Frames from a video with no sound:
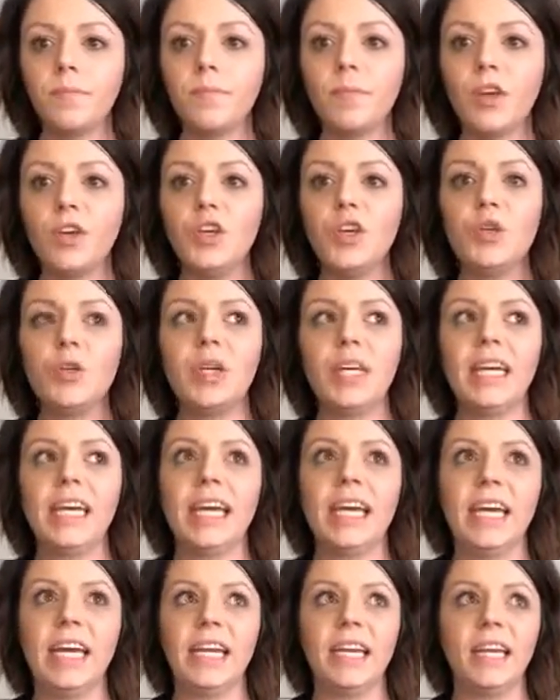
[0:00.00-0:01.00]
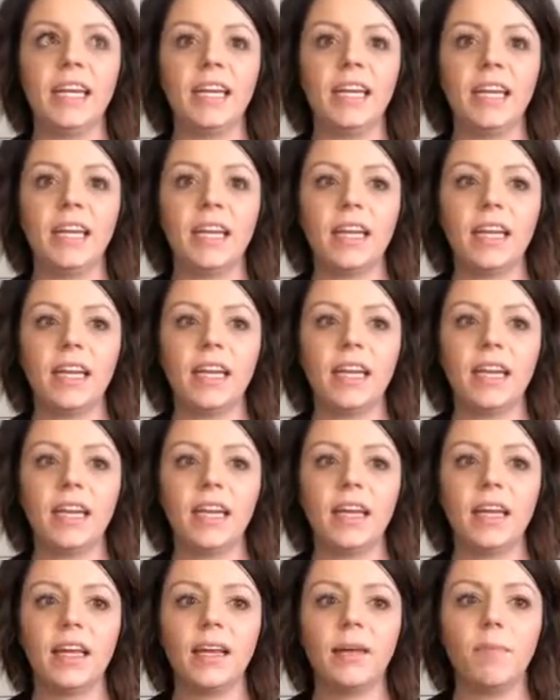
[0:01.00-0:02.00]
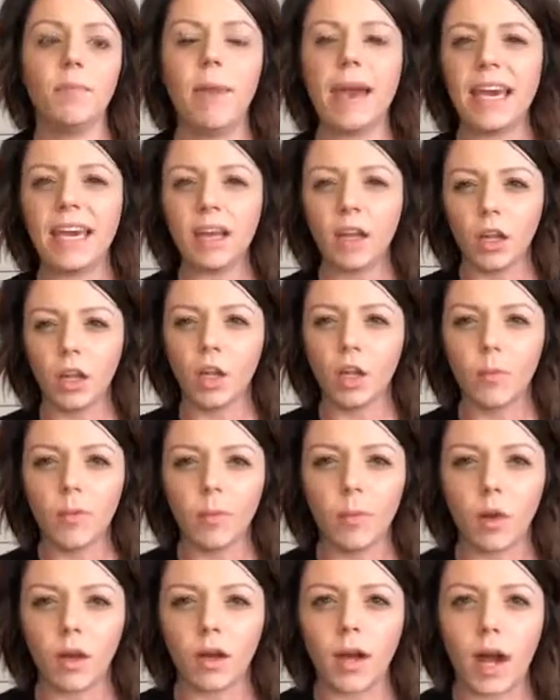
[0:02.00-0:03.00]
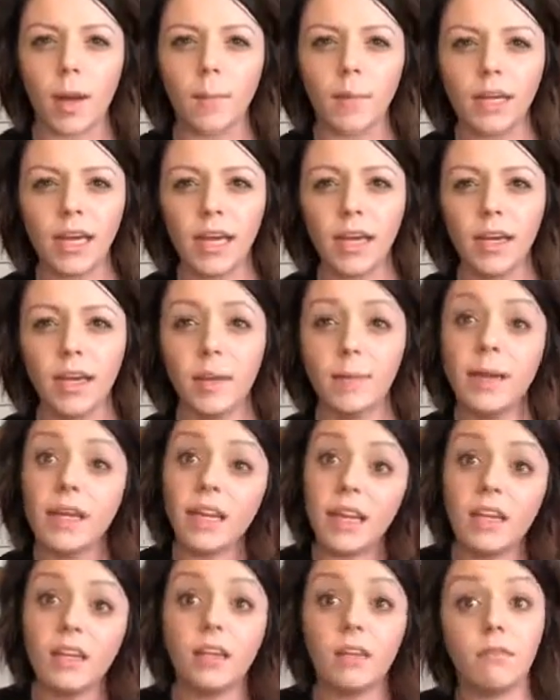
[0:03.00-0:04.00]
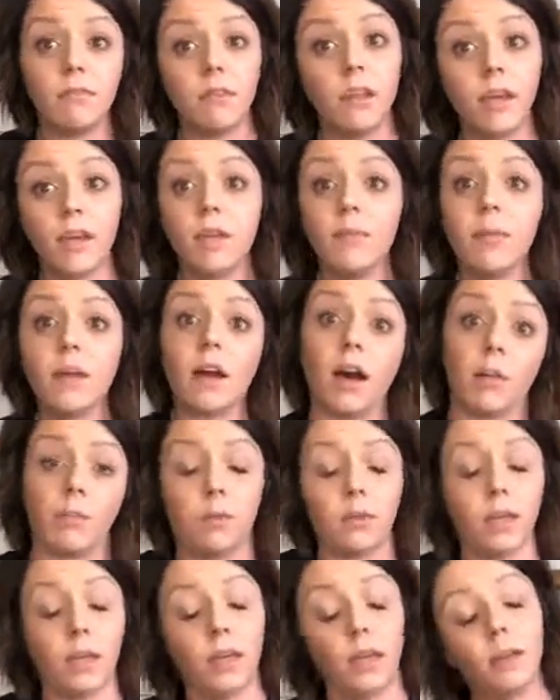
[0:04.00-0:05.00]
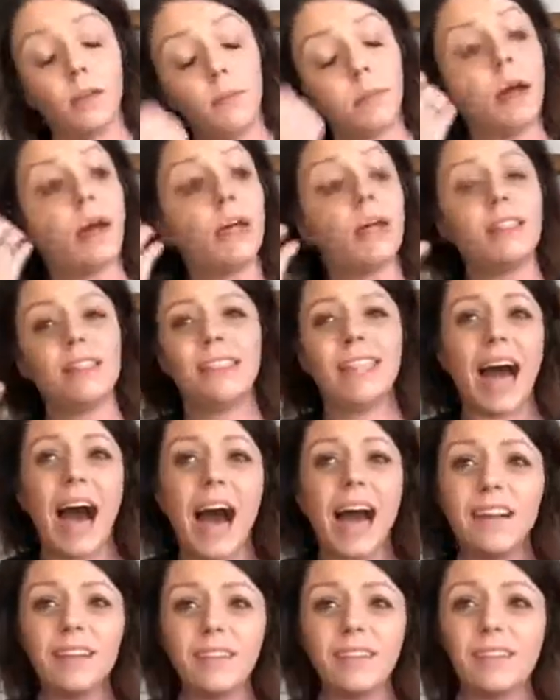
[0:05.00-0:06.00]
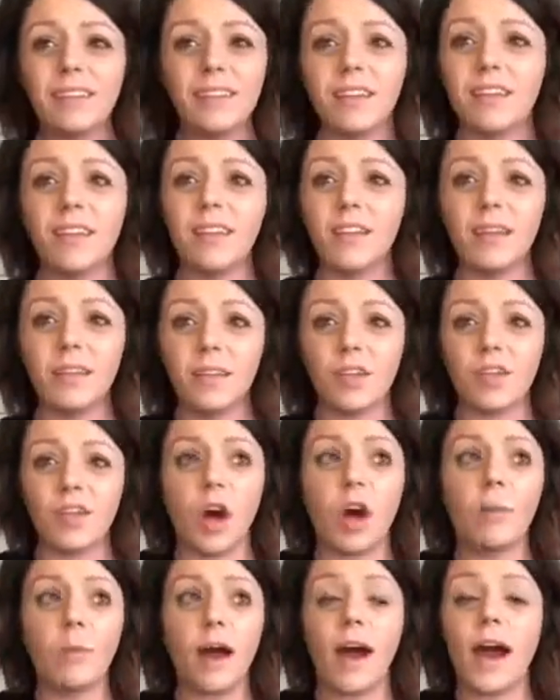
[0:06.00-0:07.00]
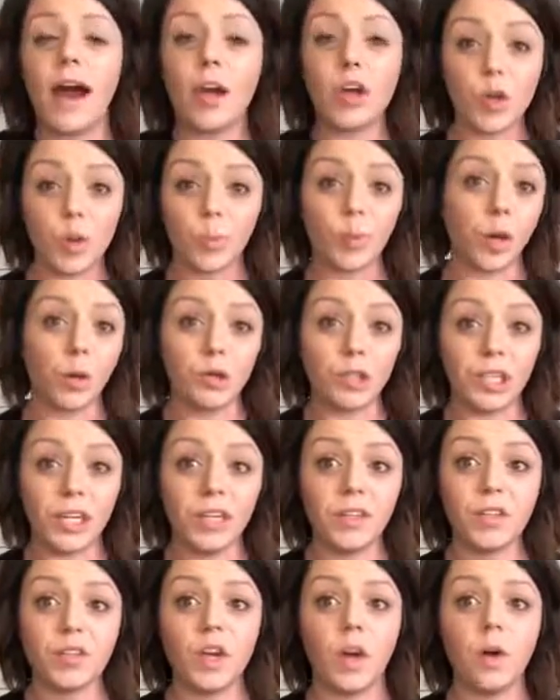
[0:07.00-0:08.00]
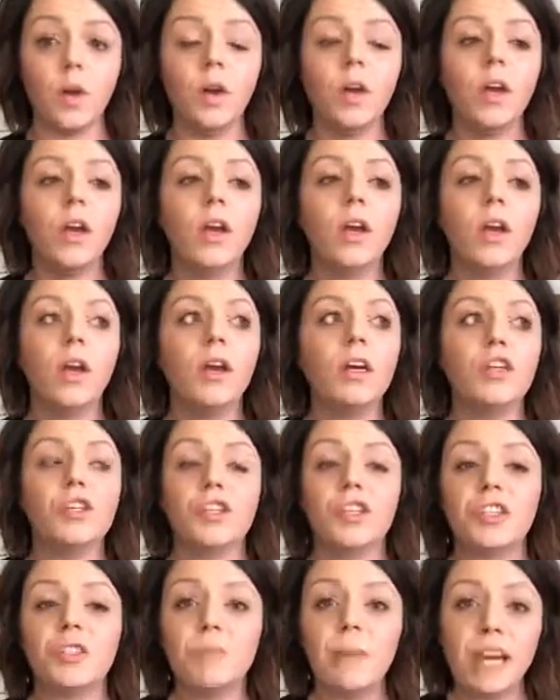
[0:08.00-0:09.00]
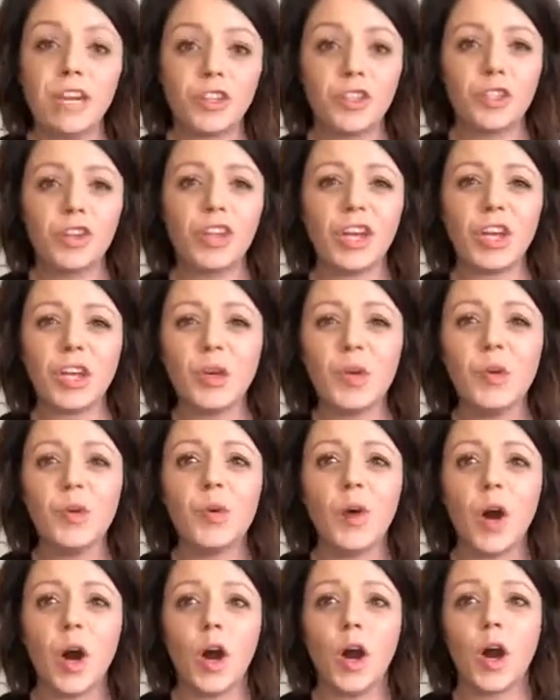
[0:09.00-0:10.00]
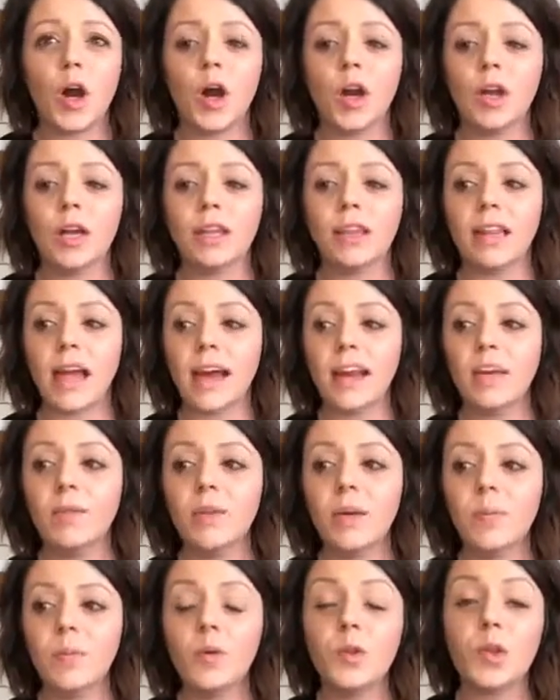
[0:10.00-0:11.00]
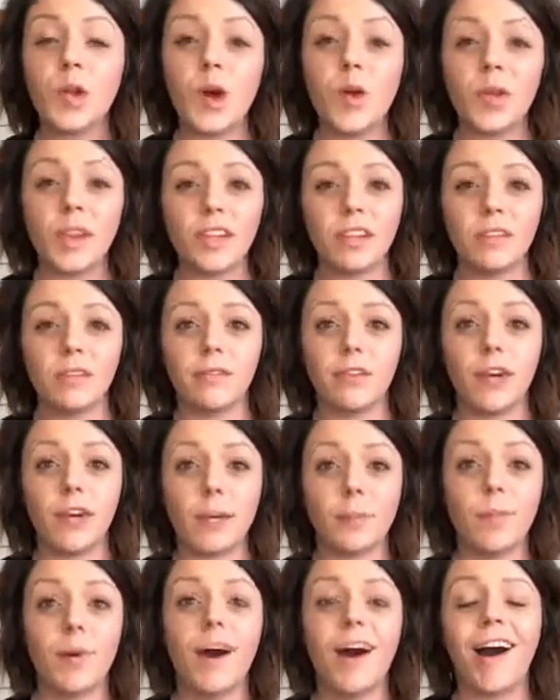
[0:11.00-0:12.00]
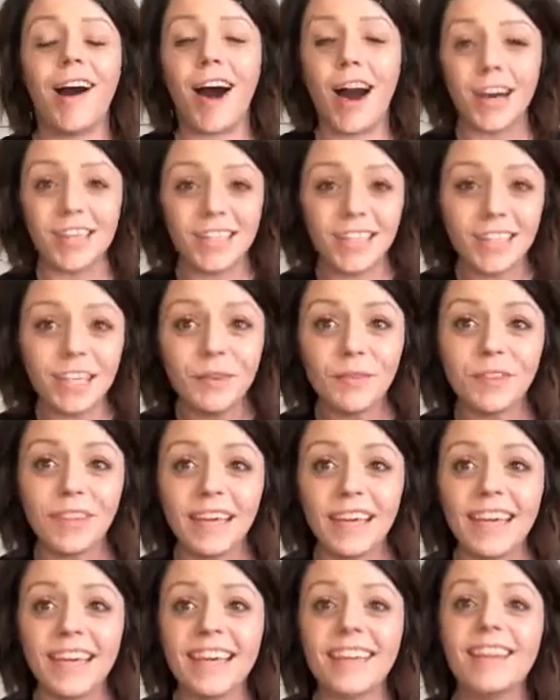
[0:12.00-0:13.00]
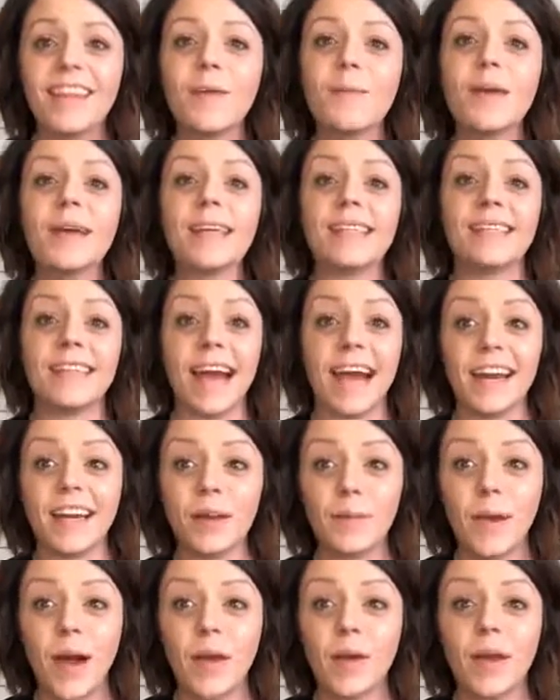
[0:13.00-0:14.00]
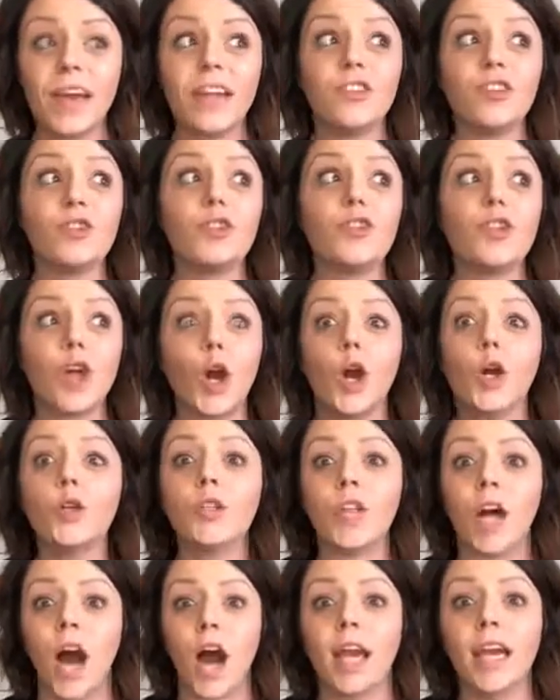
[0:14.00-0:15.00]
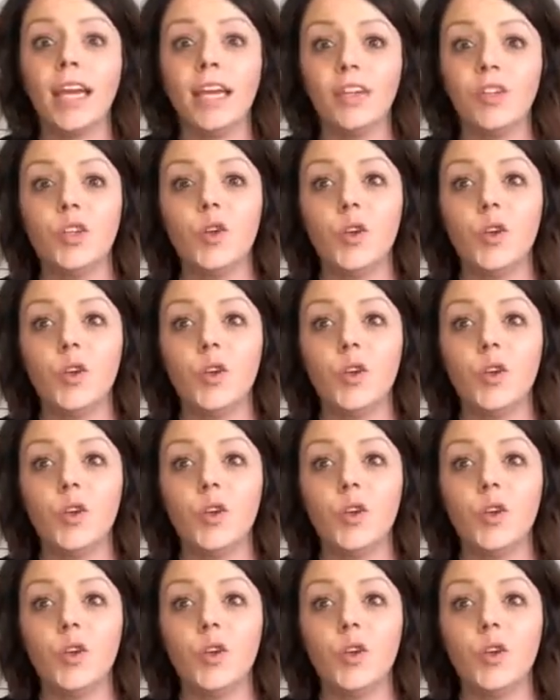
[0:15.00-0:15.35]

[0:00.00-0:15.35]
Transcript: you can make it a little bit more complicated. I mean, it can be complicated, but it's not. It's all about how you approach it. So just make sure that you are letting people know that it's a very positive thing. Get them excited about it and start talking